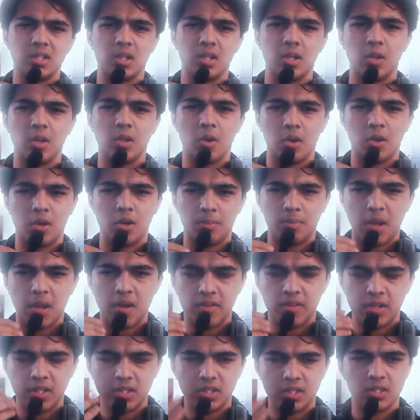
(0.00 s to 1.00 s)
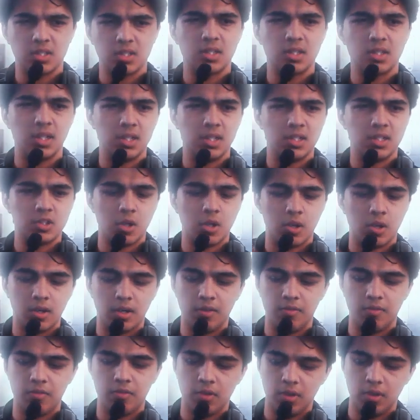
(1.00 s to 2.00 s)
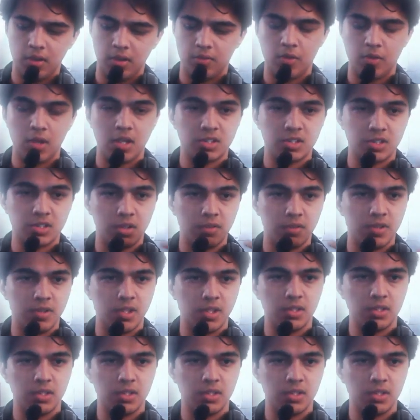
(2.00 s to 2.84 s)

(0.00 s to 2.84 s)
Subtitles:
your beverages sales, your if you are serving,